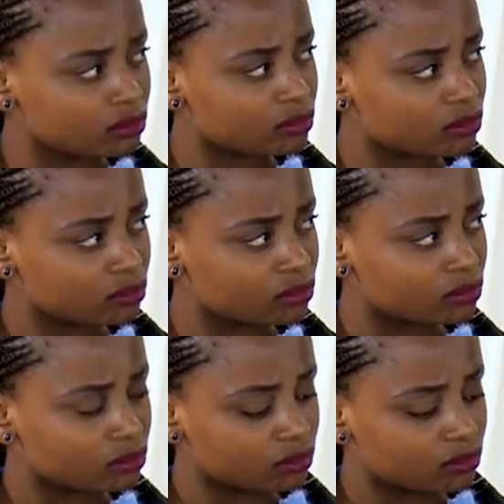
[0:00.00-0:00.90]

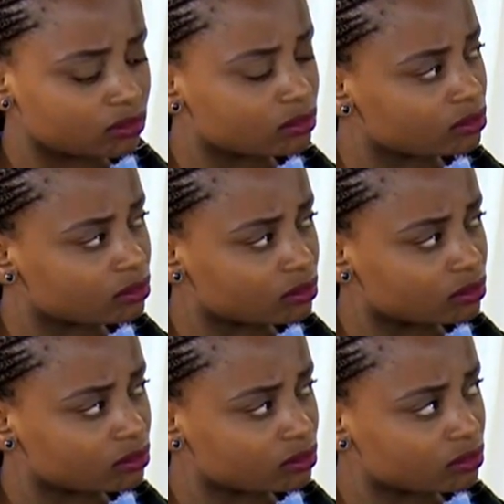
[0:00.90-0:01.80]

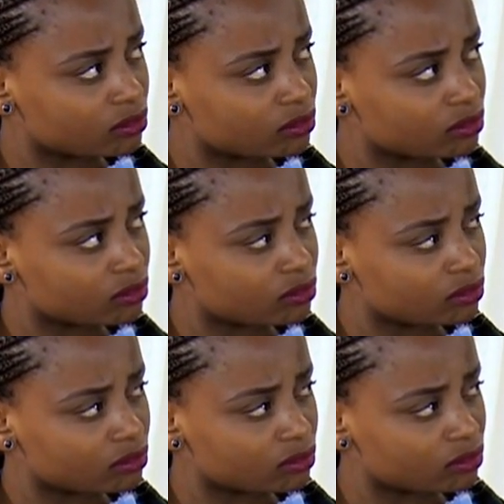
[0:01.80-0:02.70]

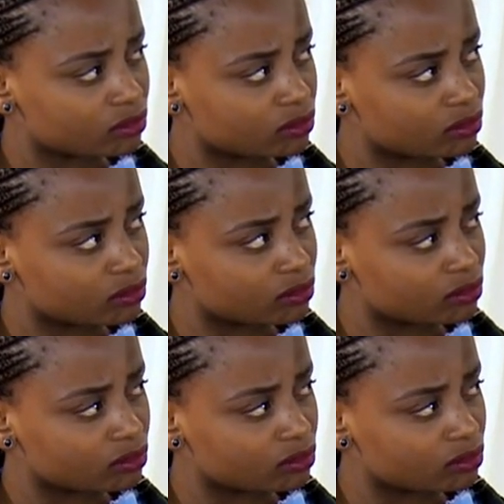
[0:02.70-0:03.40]
[no speech]